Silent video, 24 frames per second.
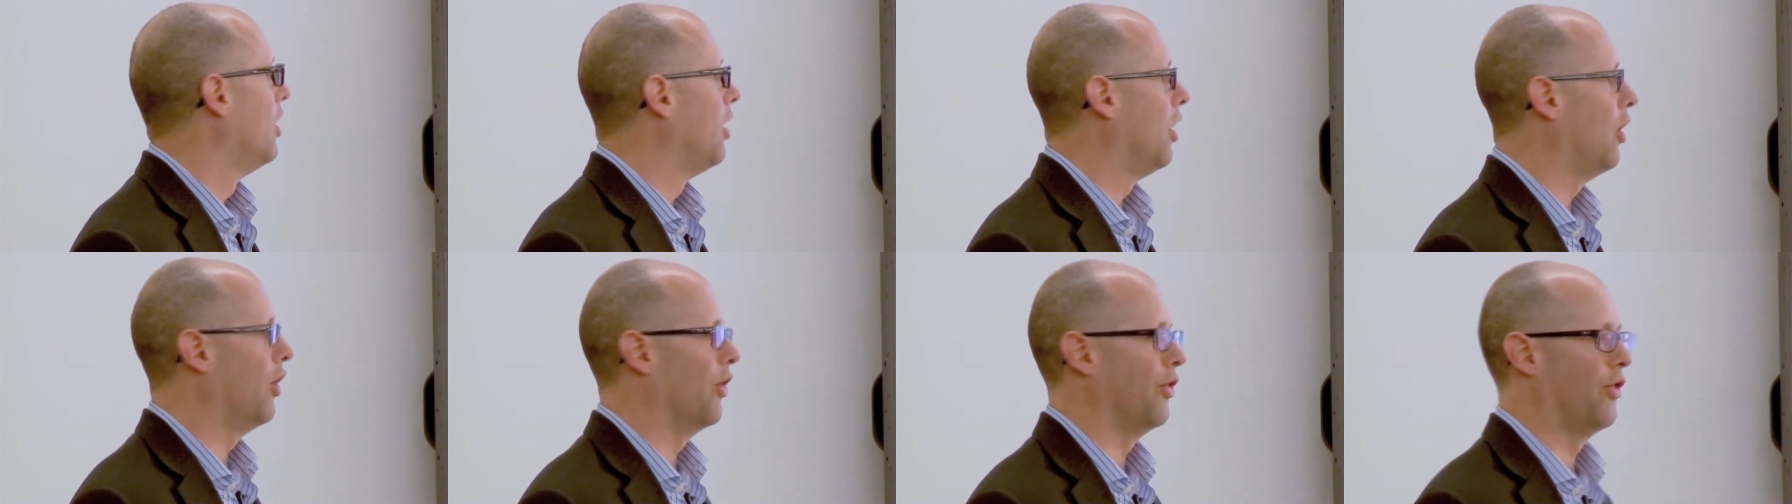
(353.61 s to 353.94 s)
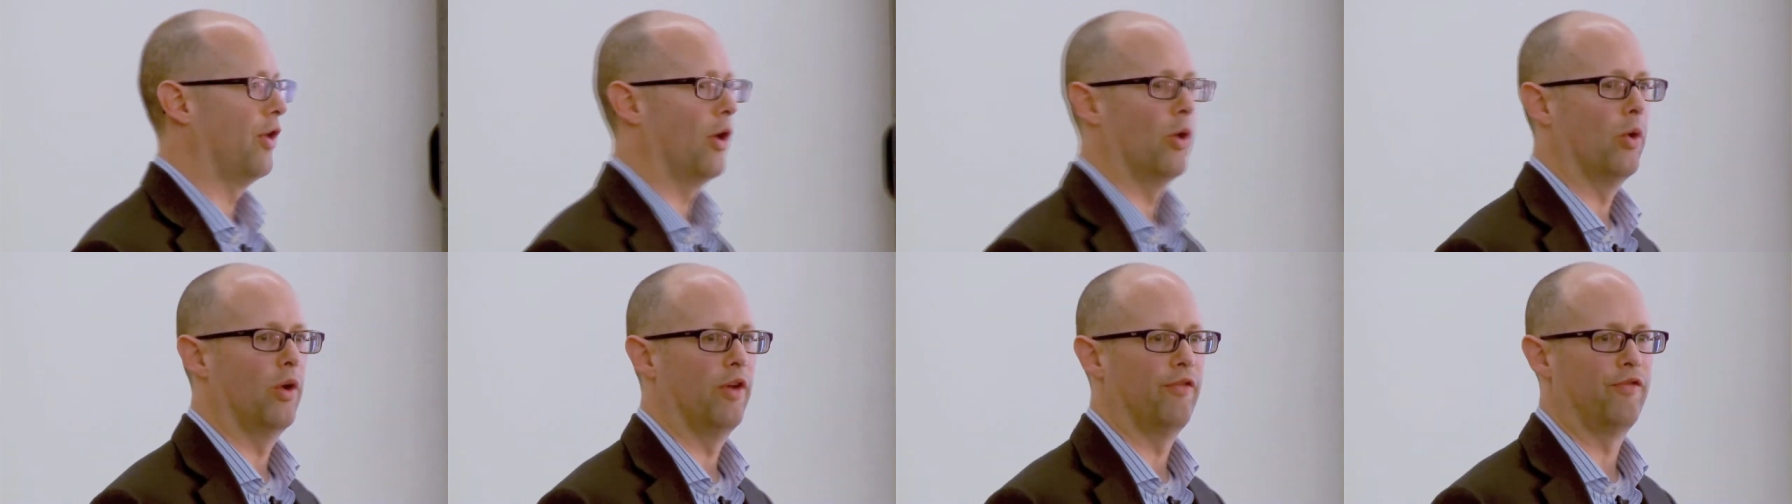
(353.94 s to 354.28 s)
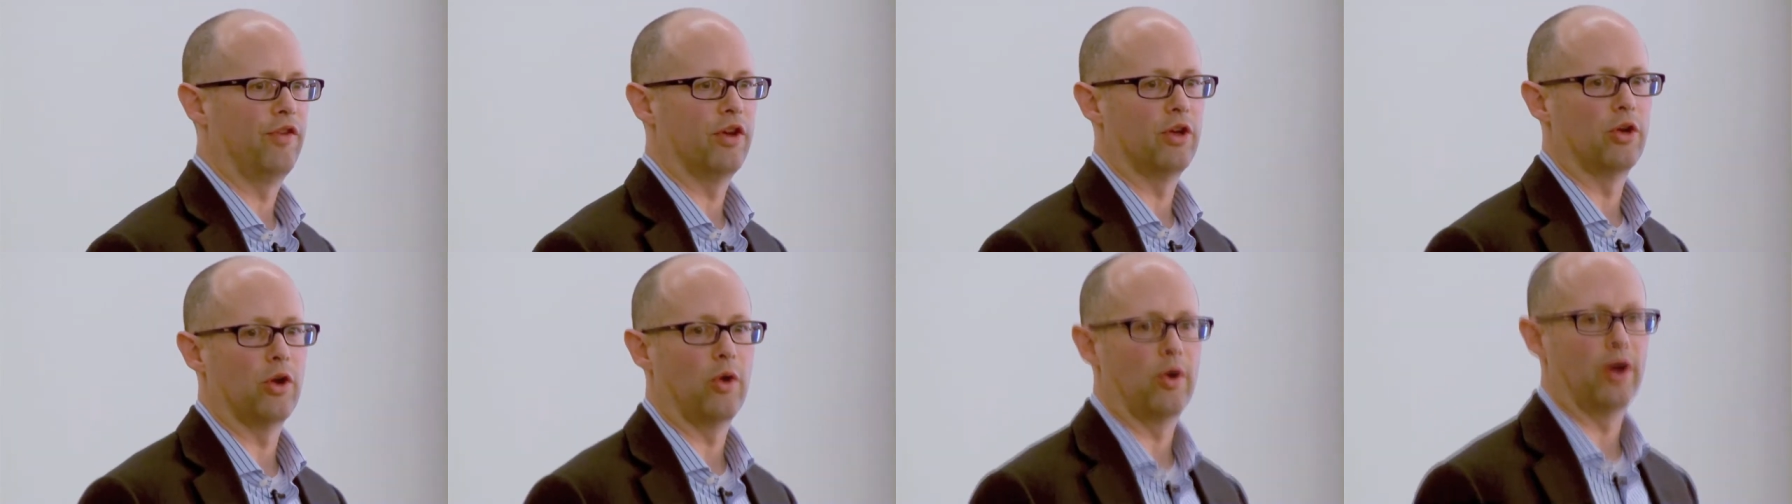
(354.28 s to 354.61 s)
Although
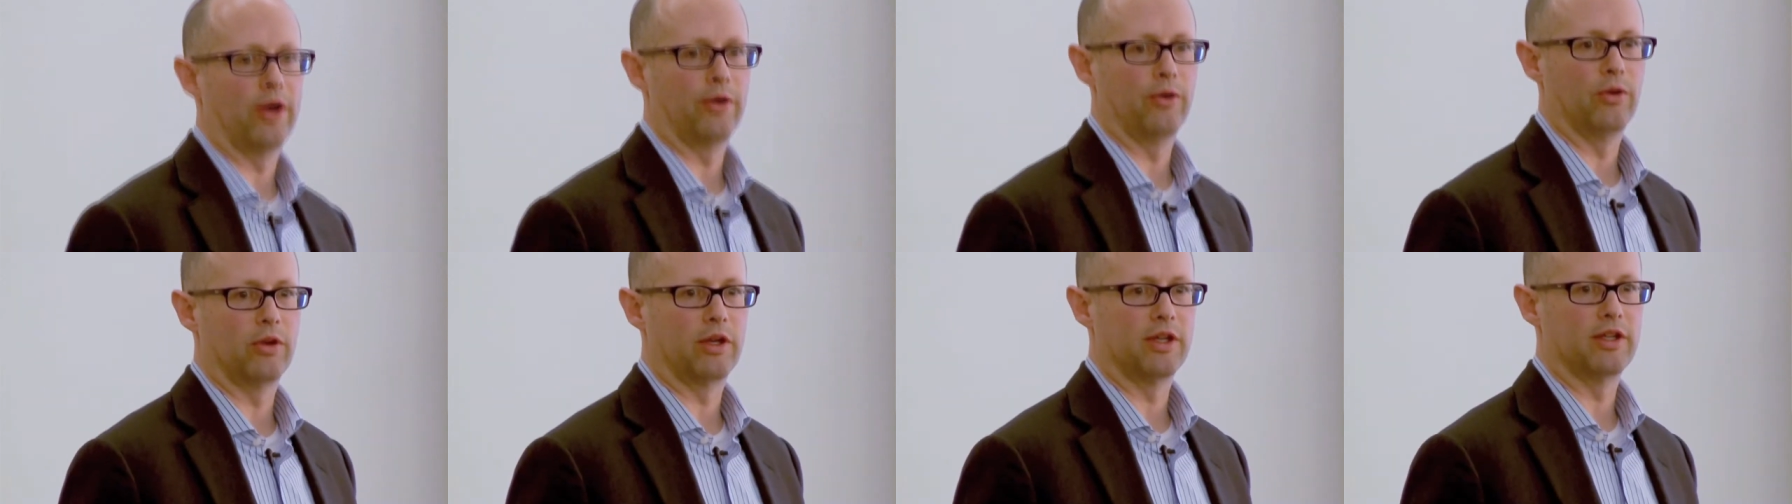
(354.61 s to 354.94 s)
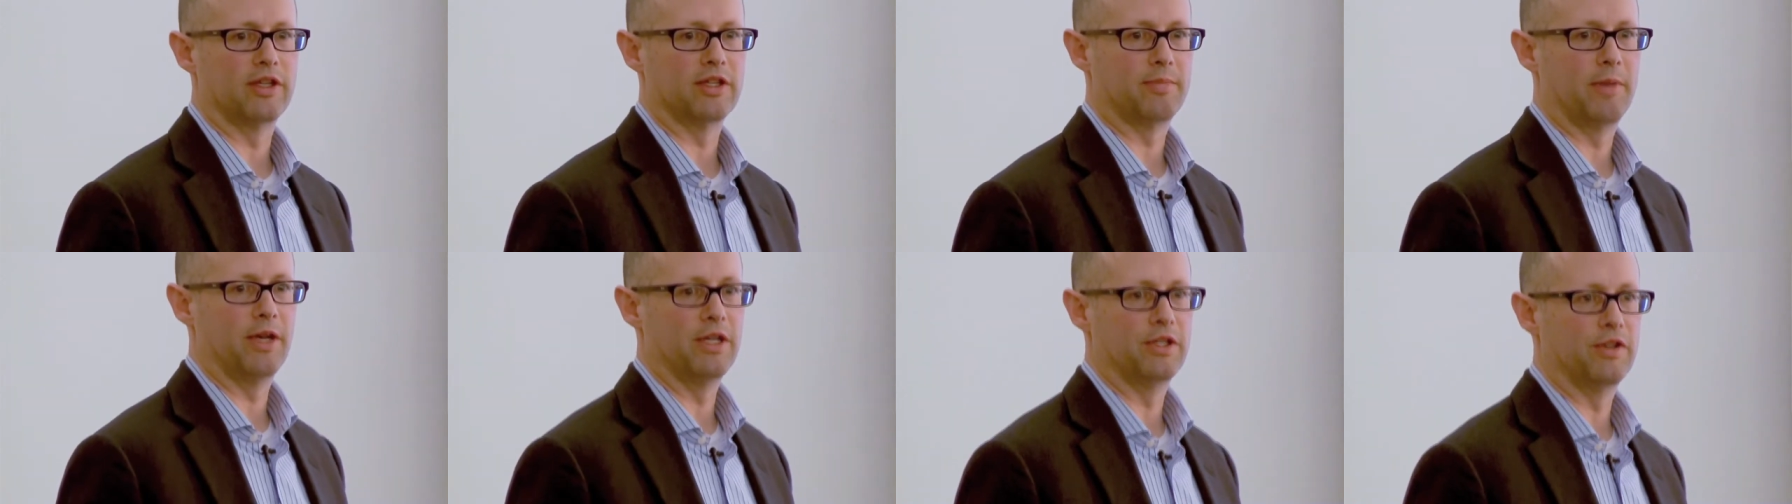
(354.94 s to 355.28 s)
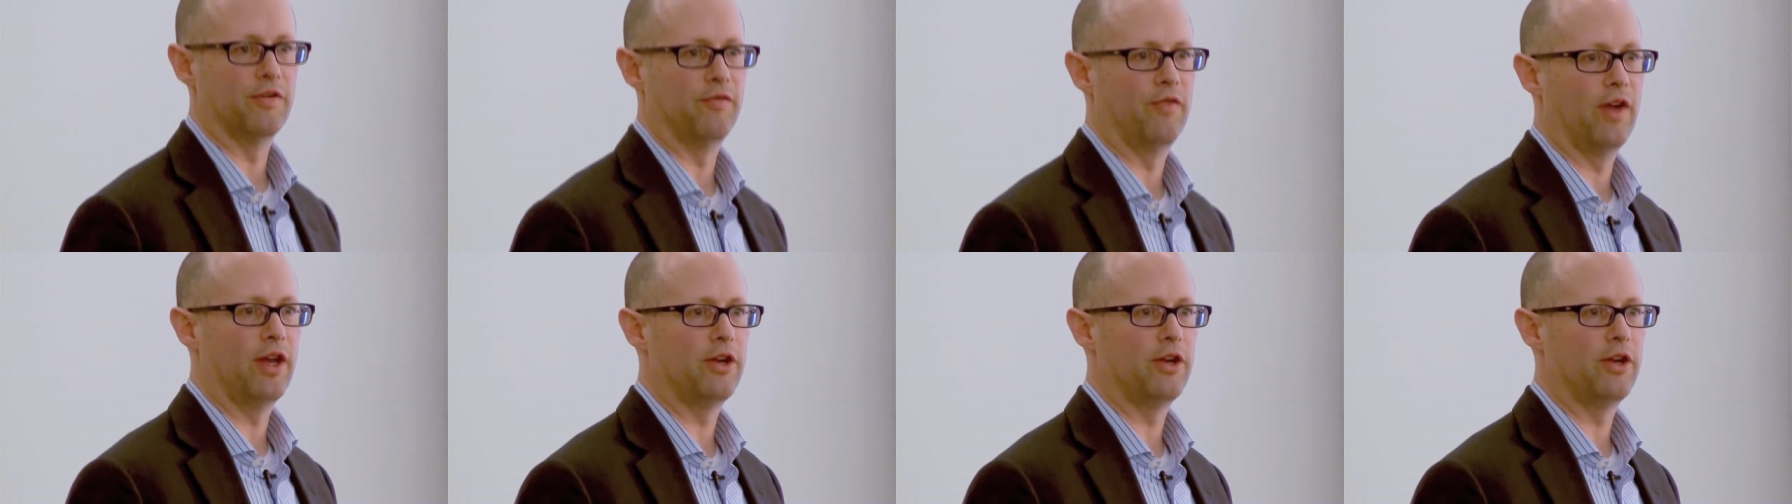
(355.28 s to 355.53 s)
if you go out and look at the space of